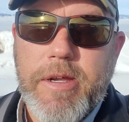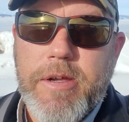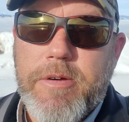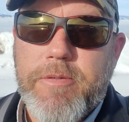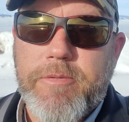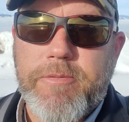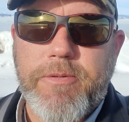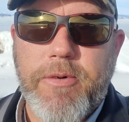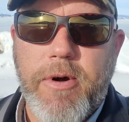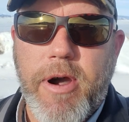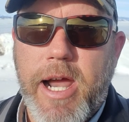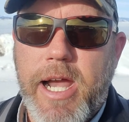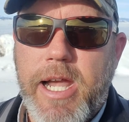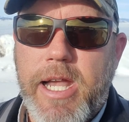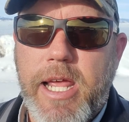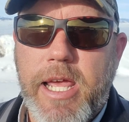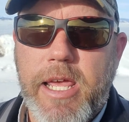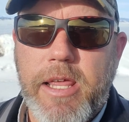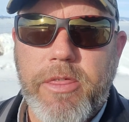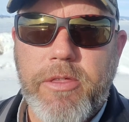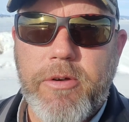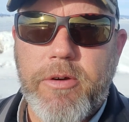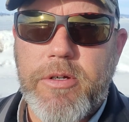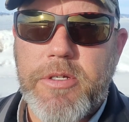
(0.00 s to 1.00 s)

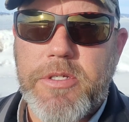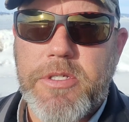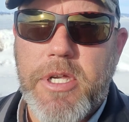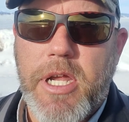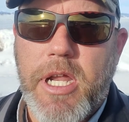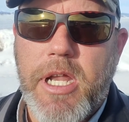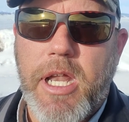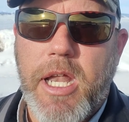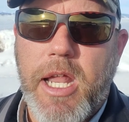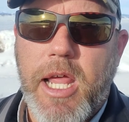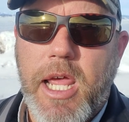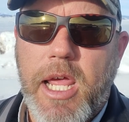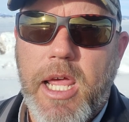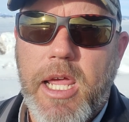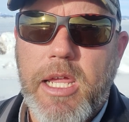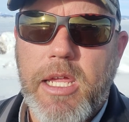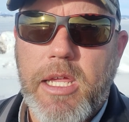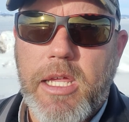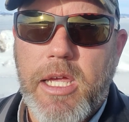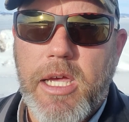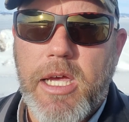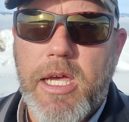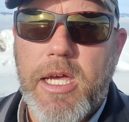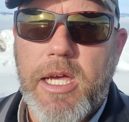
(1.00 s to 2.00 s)
Friday through Sunday,
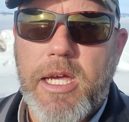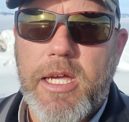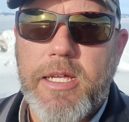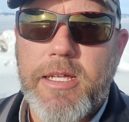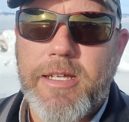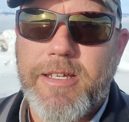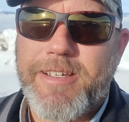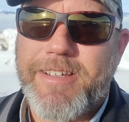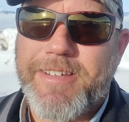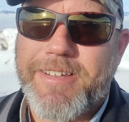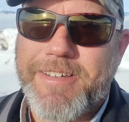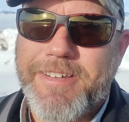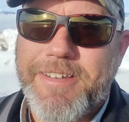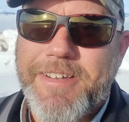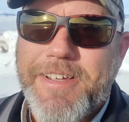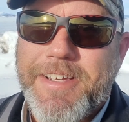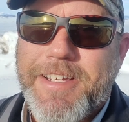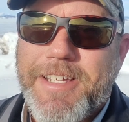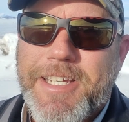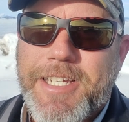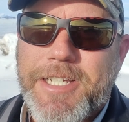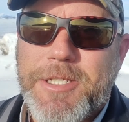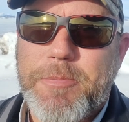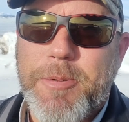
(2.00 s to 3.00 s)

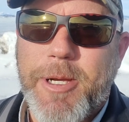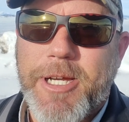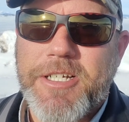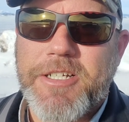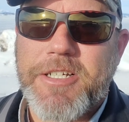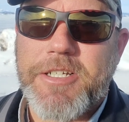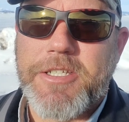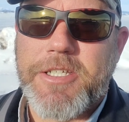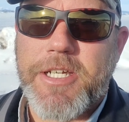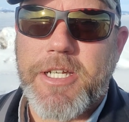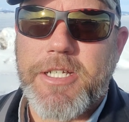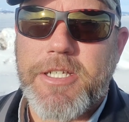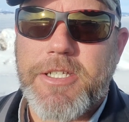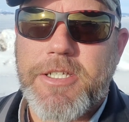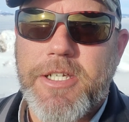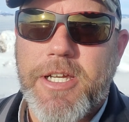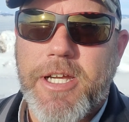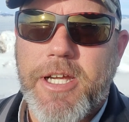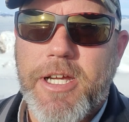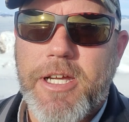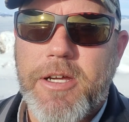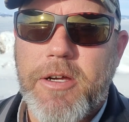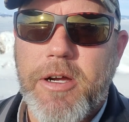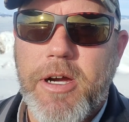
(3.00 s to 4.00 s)
especially since
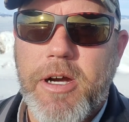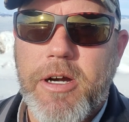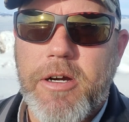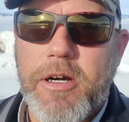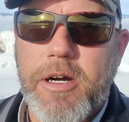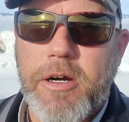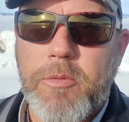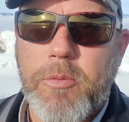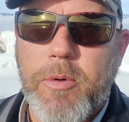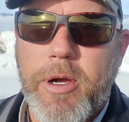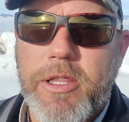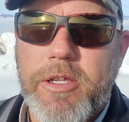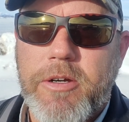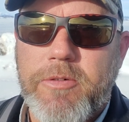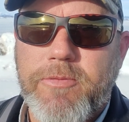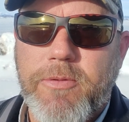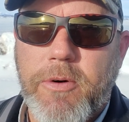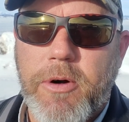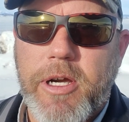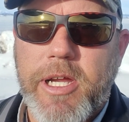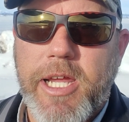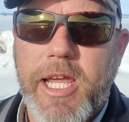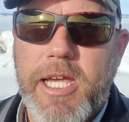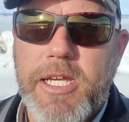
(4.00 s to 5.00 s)
our weather
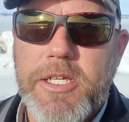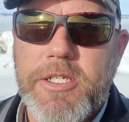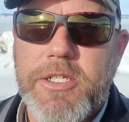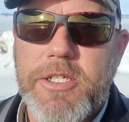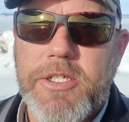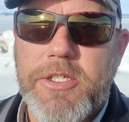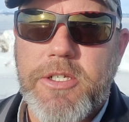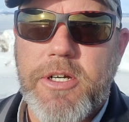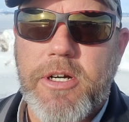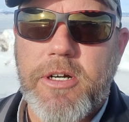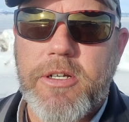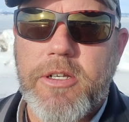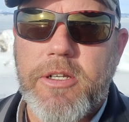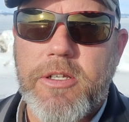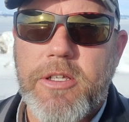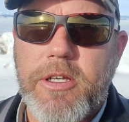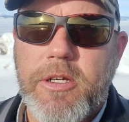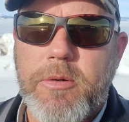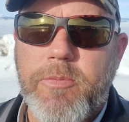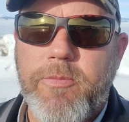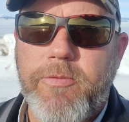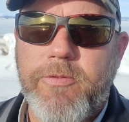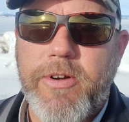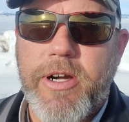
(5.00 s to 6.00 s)
forecast is starting to
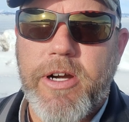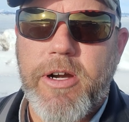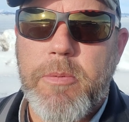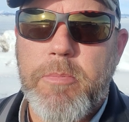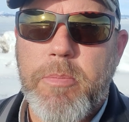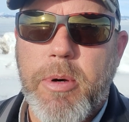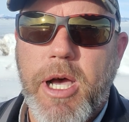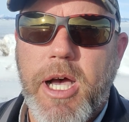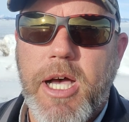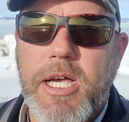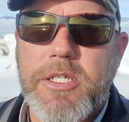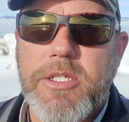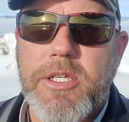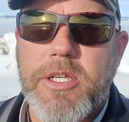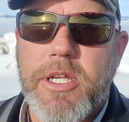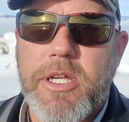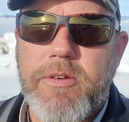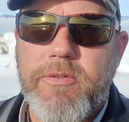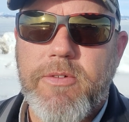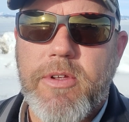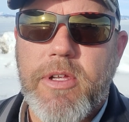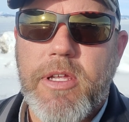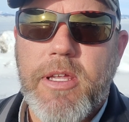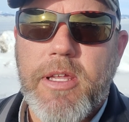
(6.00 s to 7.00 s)
look very
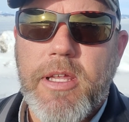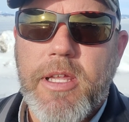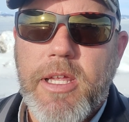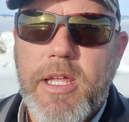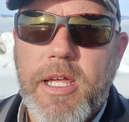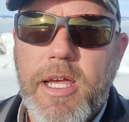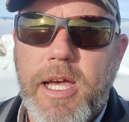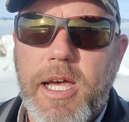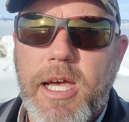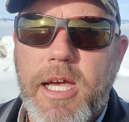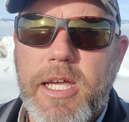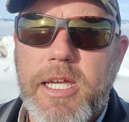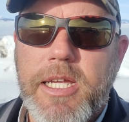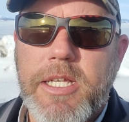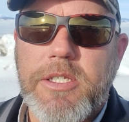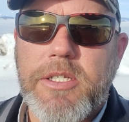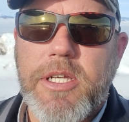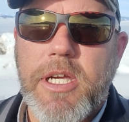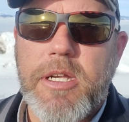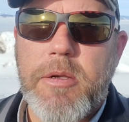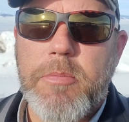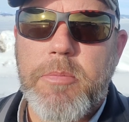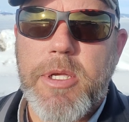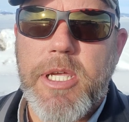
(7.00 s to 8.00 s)
positive. It's
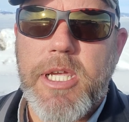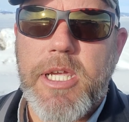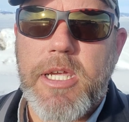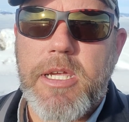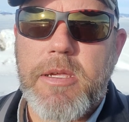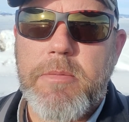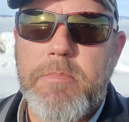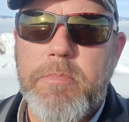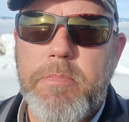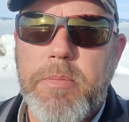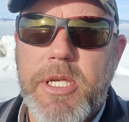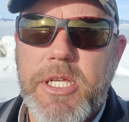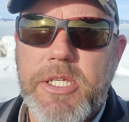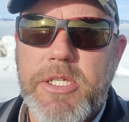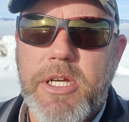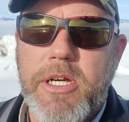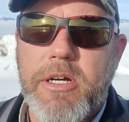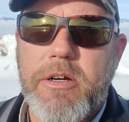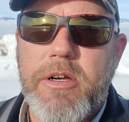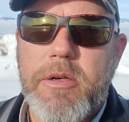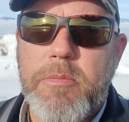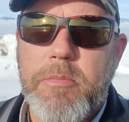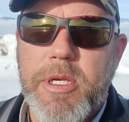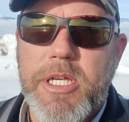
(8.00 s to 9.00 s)
going to be
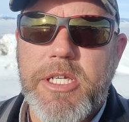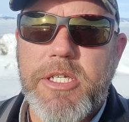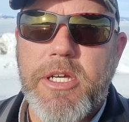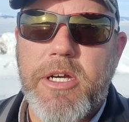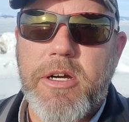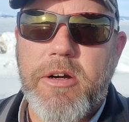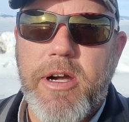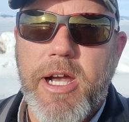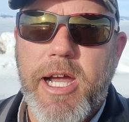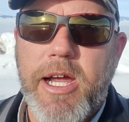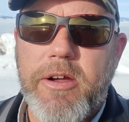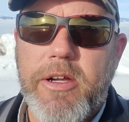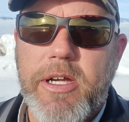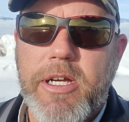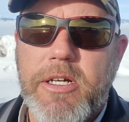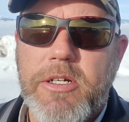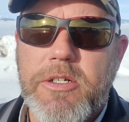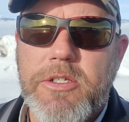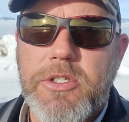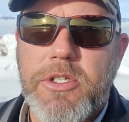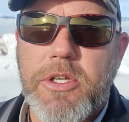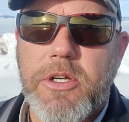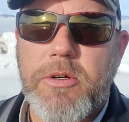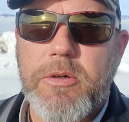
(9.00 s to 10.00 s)
busier and busier out here.
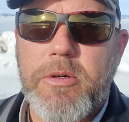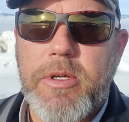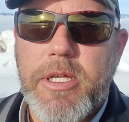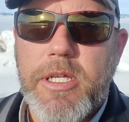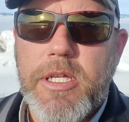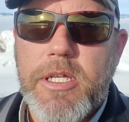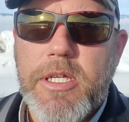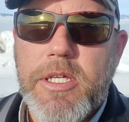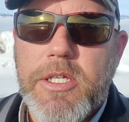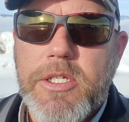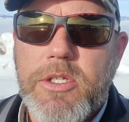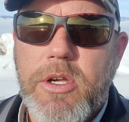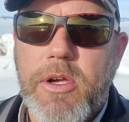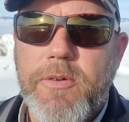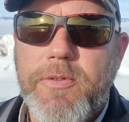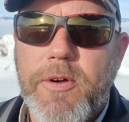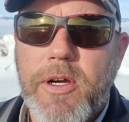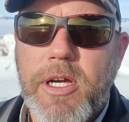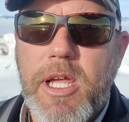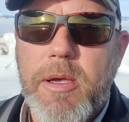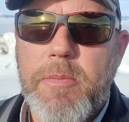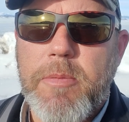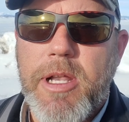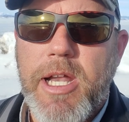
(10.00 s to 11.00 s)
So if
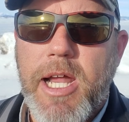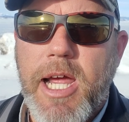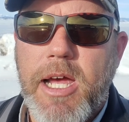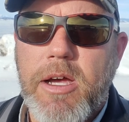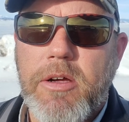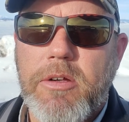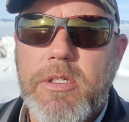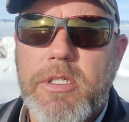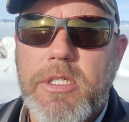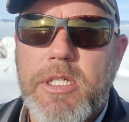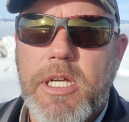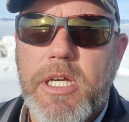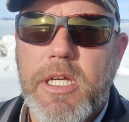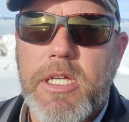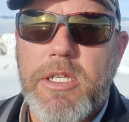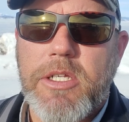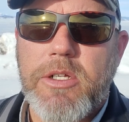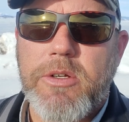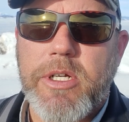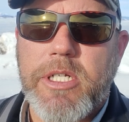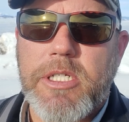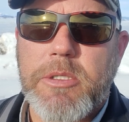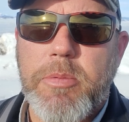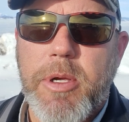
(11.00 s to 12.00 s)
you're coming out,
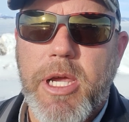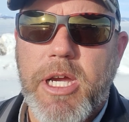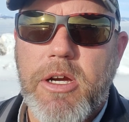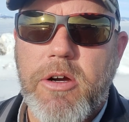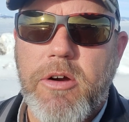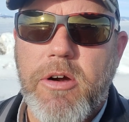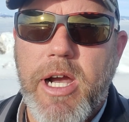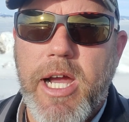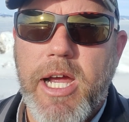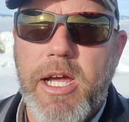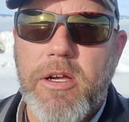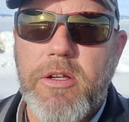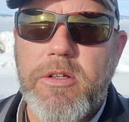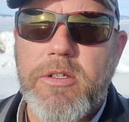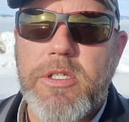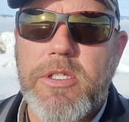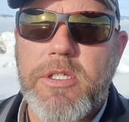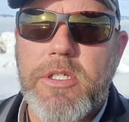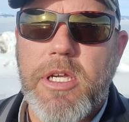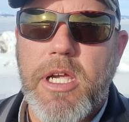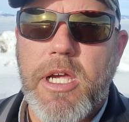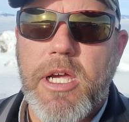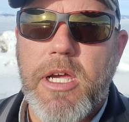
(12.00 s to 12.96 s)
do expect crowds.